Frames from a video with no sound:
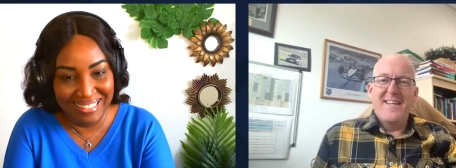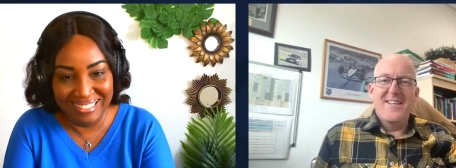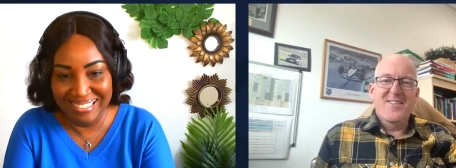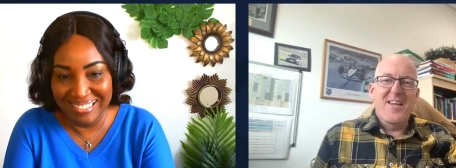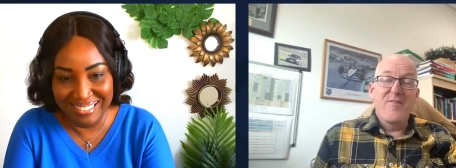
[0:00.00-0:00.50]

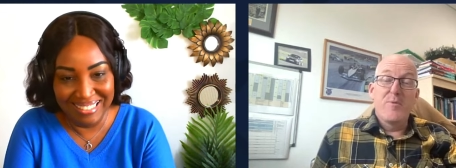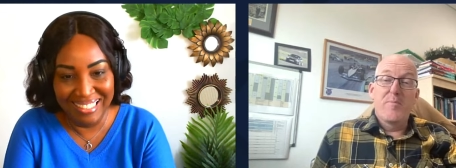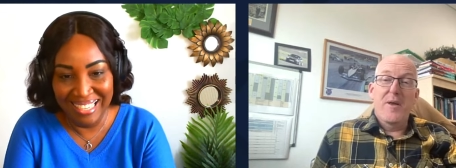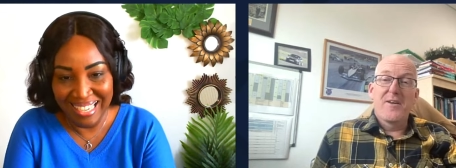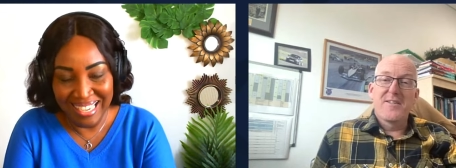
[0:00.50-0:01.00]
Speaker 1: needed to give me
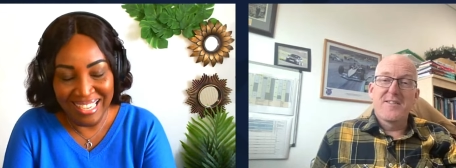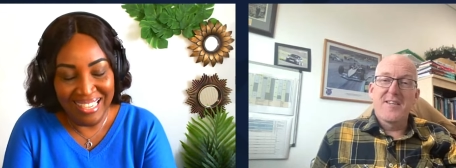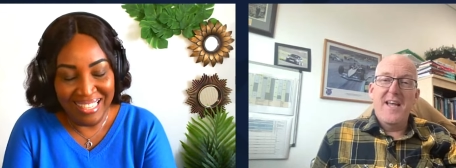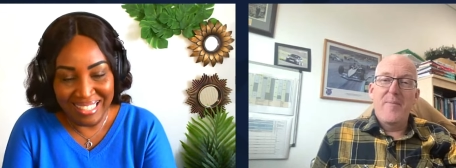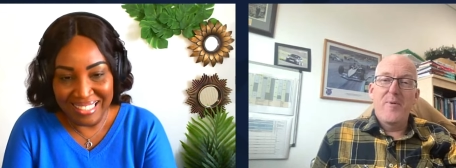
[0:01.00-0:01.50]
blood and
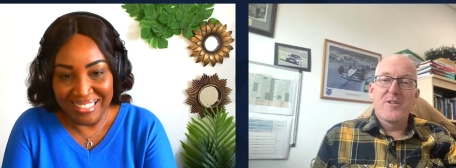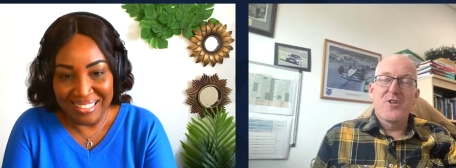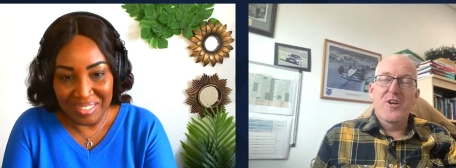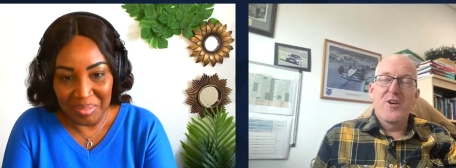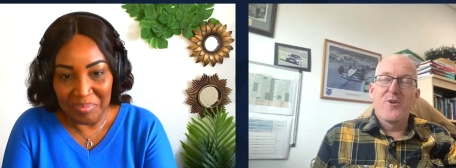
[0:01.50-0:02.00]
see how much
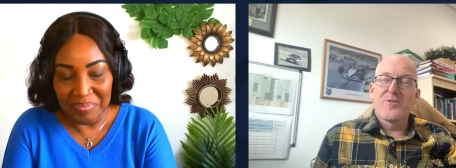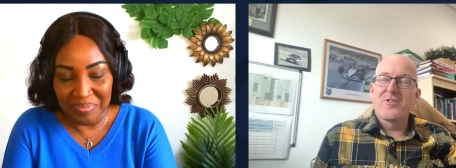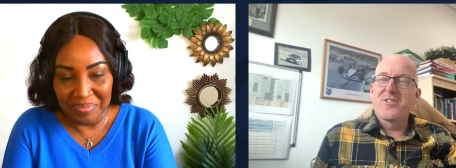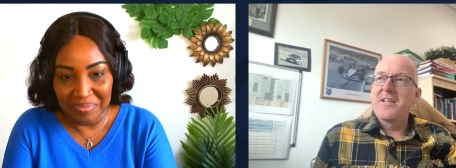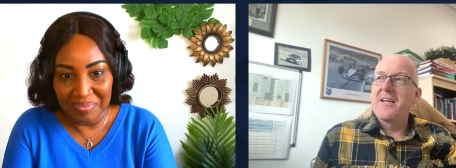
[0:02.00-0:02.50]
I'd
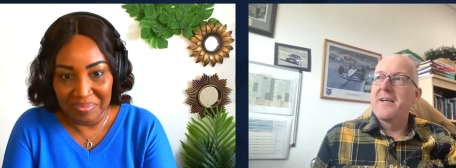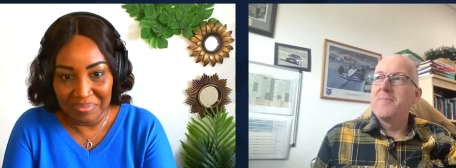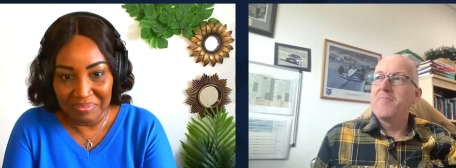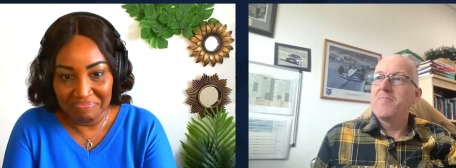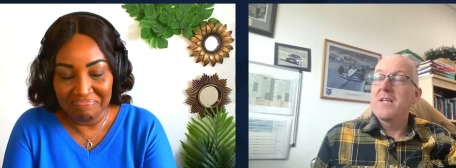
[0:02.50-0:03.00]
lost.
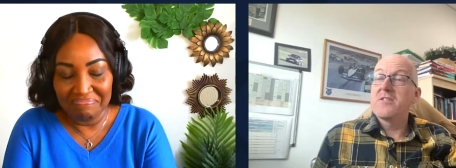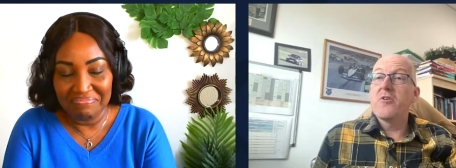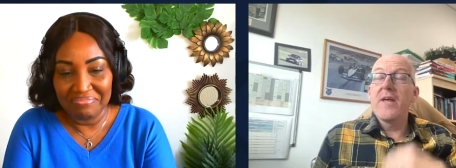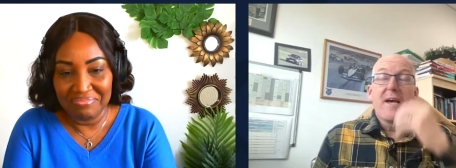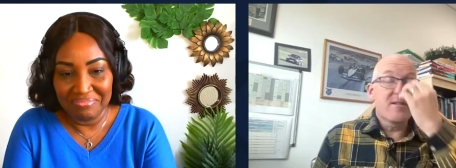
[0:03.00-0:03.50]
Um, so
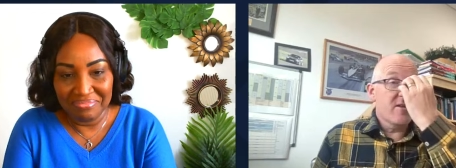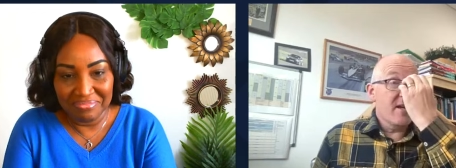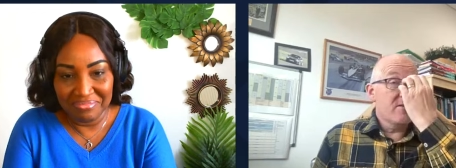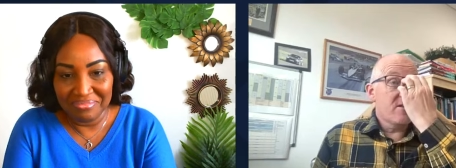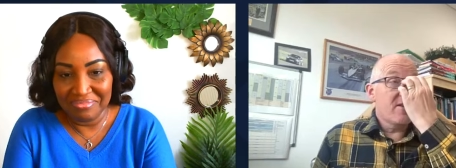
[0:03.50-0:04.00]
yeah, so
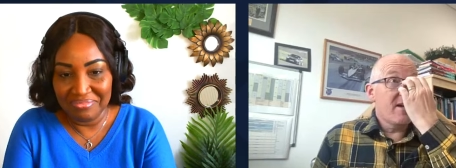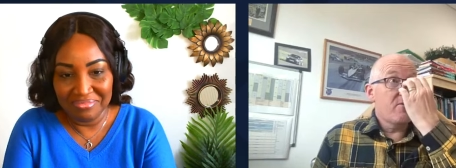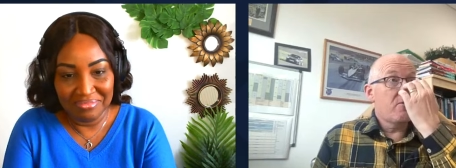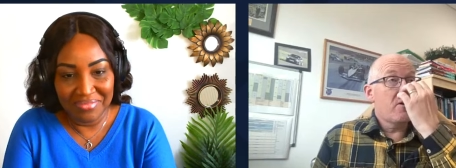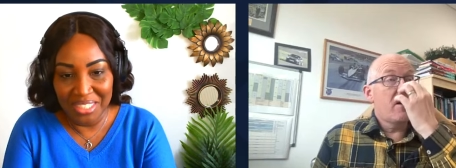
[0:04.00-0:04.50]
that so
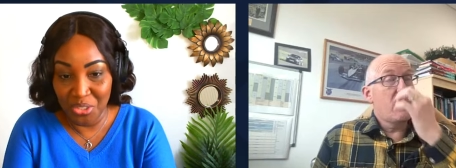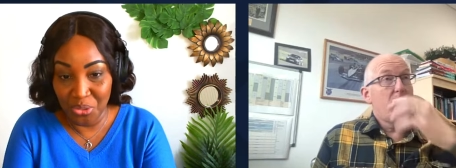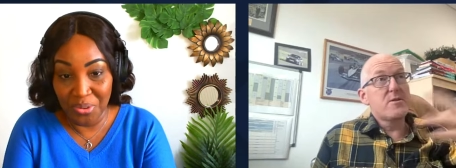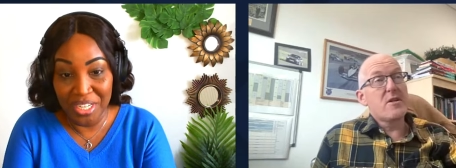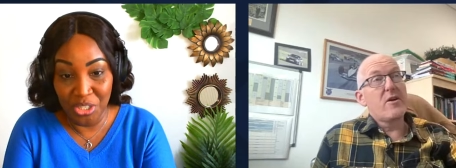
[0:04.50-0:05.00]
that uh, it's uh,
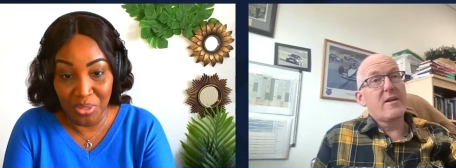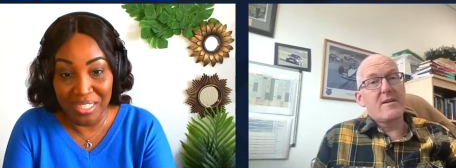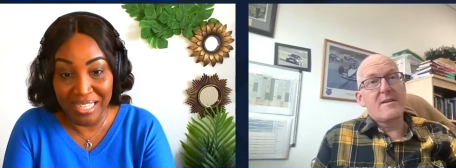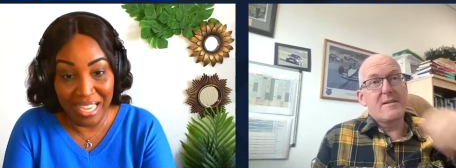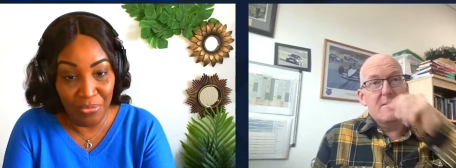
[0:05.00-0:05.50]
great.
Speaker 2: you
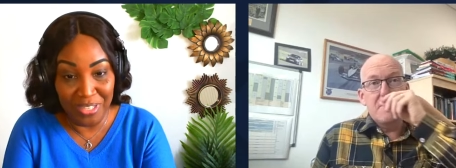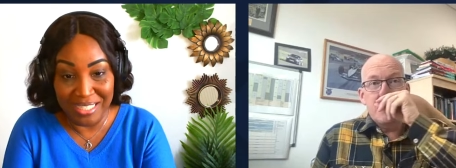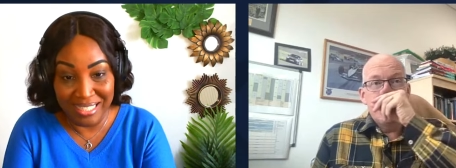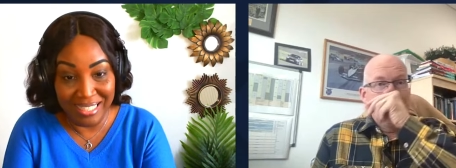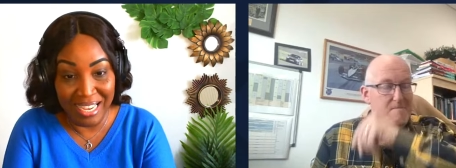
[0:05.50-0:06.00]
can laugh at
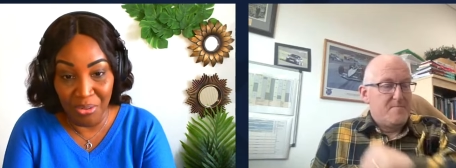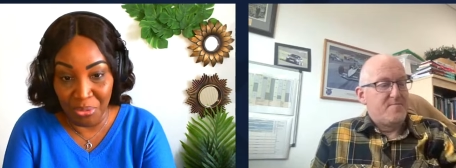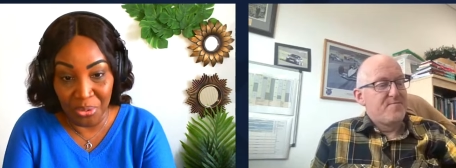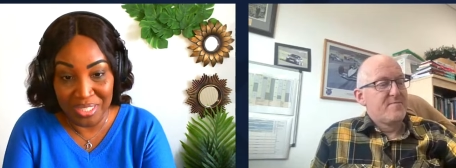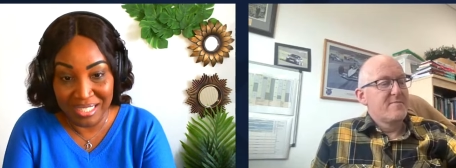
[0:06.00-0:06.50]
it now,
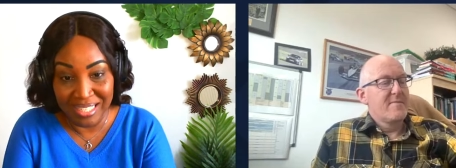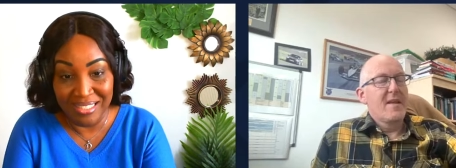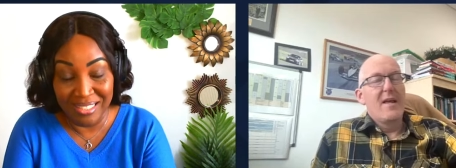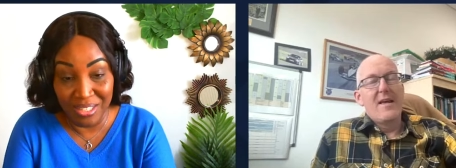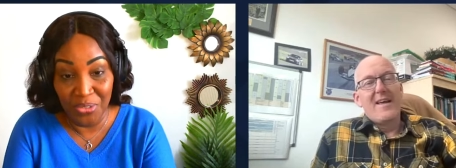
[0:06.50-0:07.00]
Ross. It's
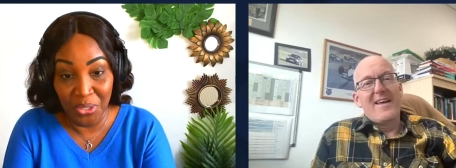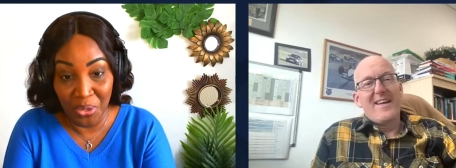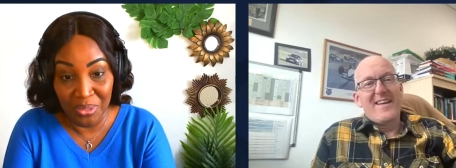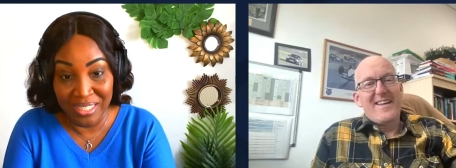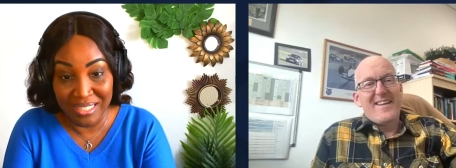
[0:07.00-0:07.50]

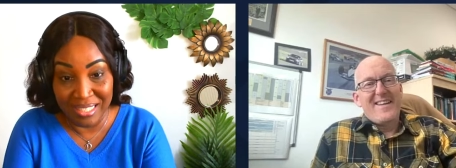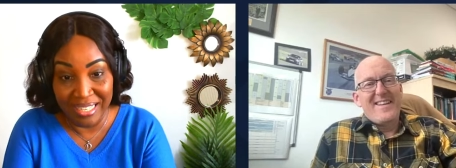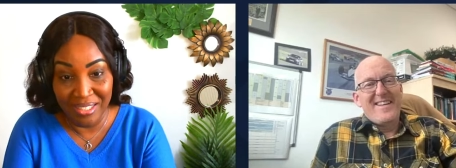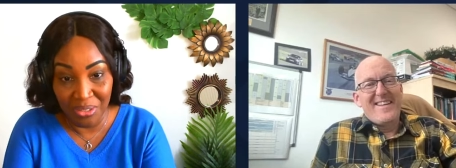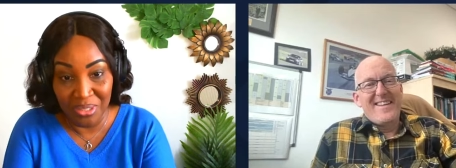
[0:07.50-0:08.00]
difficult
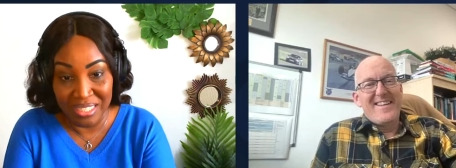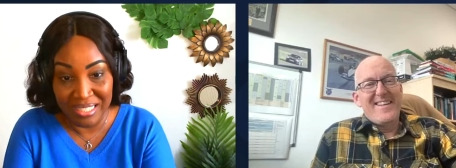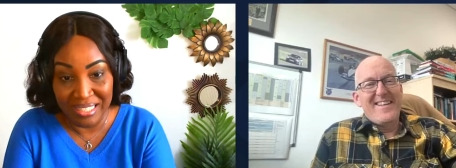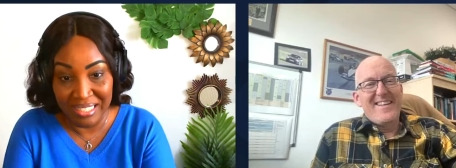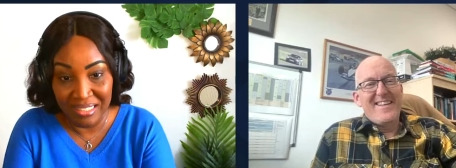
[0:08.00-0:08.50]
listening,
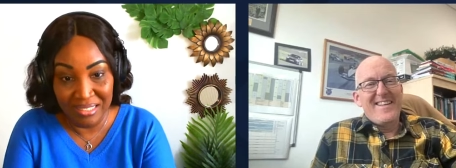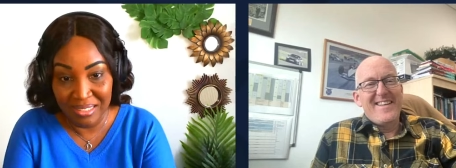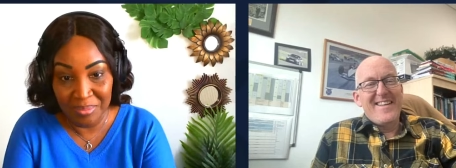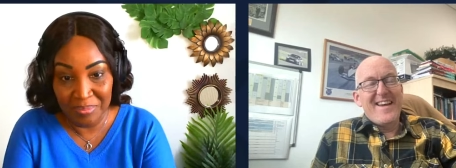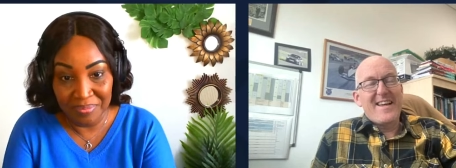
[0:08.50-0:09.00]
honestly.
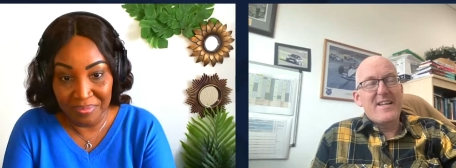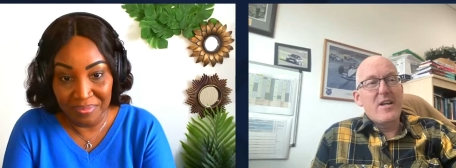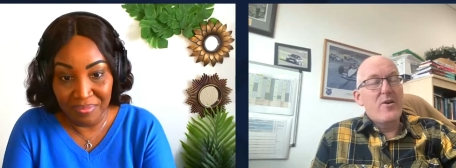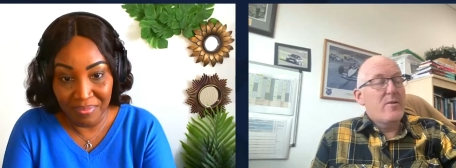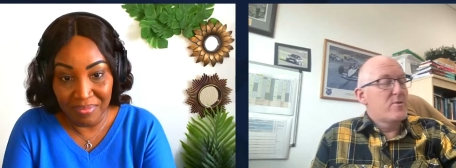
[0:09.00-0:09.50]
Speaker 1: Yeah,
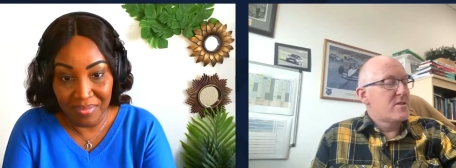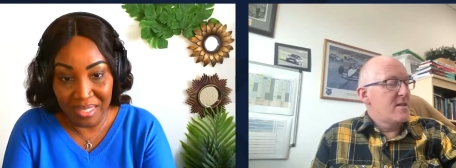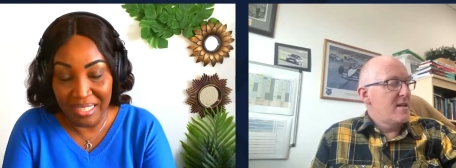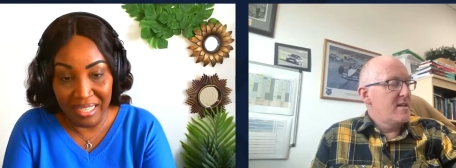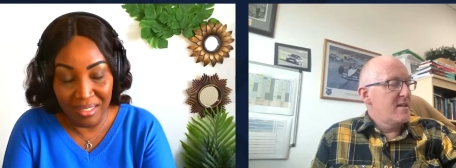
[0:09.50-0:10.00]
no, it was.
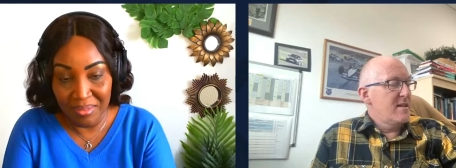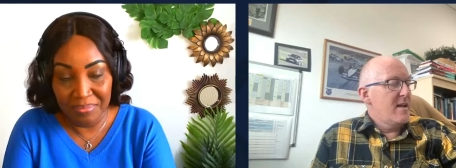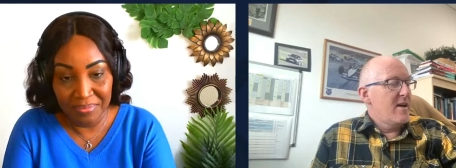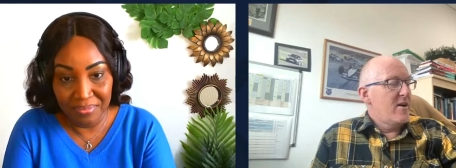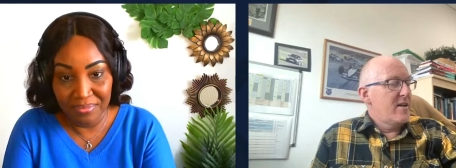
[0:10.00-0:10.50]
Yeah. It,
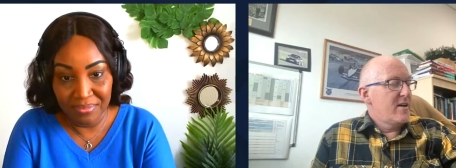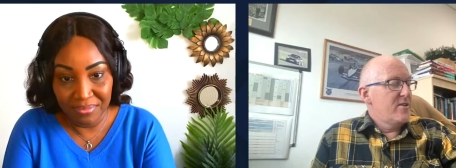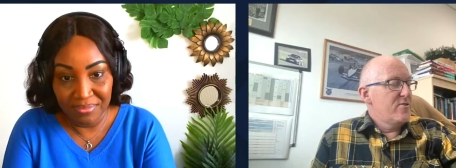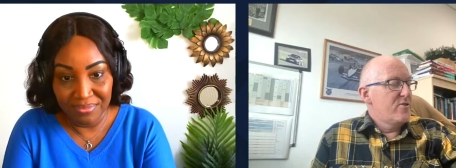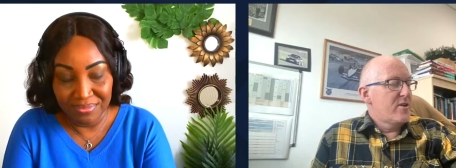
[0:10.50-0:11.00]
well, I, I, do